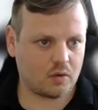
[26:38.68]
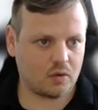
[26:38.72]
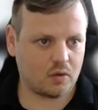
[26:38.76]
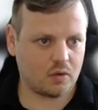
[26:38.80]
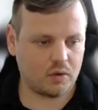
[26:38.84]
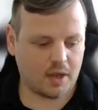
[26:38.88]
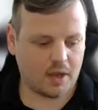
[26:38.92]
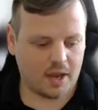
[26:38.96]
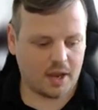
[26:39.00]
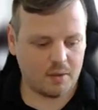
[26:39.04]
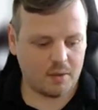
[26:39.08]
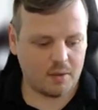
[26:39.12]

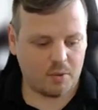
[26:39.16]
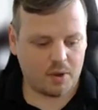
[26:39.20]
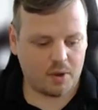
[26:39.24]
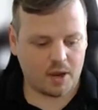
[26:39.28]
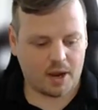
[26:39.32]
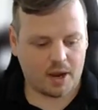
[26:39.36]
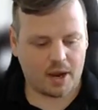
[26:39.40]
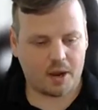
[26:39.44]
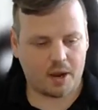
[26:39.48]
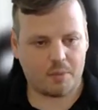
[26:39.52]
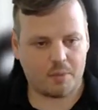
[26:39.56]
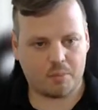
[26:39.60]
through the
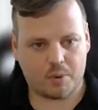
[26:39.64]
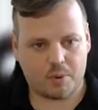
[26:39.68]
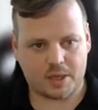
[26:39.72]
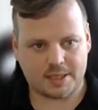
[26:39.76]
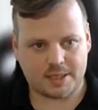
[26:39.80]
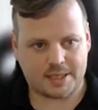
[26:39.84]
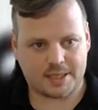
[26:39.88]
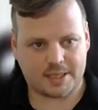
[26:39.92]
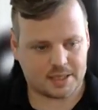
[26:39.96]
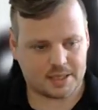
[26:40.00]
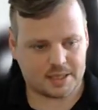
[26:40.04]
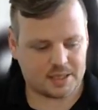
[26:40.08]
API,
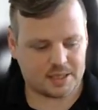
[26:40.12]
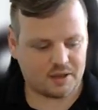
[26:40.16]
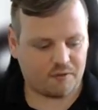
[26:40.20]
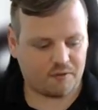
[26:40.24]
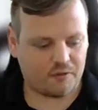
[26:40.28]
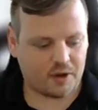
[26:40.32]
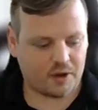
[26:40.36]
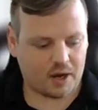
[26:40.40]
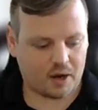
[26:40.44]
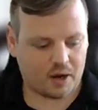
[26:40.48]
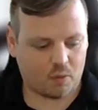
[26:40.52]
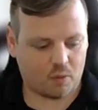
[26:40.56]
because there's
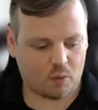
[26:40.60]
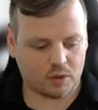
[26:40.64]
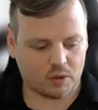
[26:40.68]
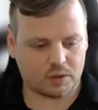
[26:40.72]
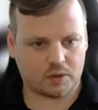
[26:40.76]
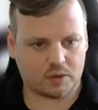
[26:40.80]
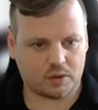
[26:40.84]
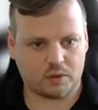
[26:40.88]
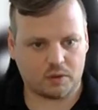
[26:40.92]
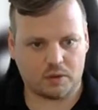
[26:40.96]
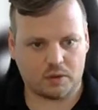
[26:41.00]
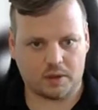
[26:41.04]
something I
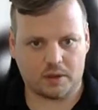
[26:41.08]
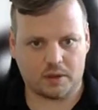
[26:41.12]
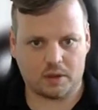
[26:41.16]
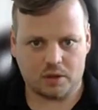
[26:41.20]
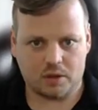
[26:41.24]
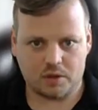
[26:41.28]
want to